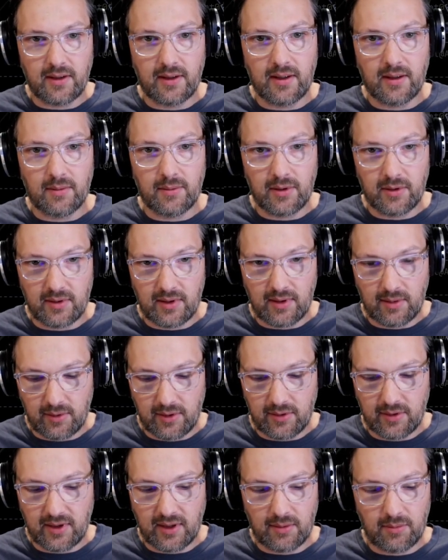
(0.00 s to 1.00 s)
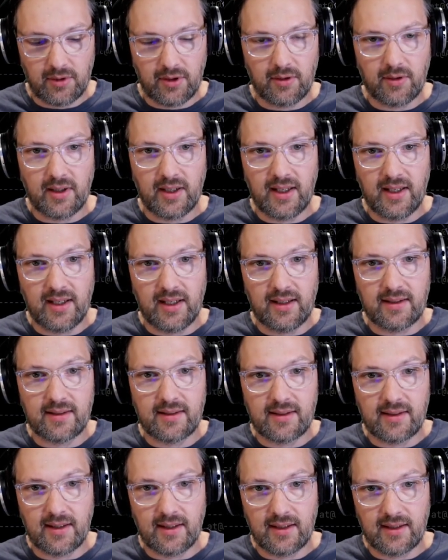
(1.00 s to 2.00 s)
www
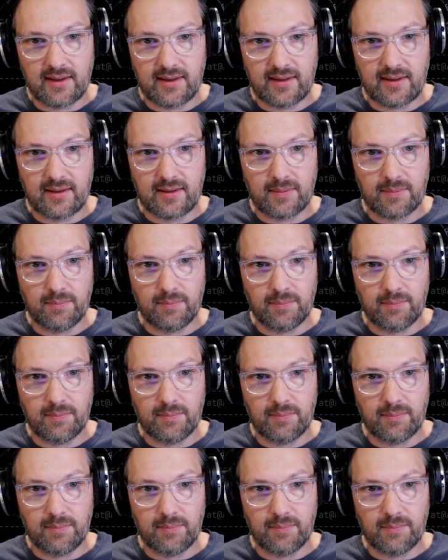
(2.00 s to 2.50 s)
assets.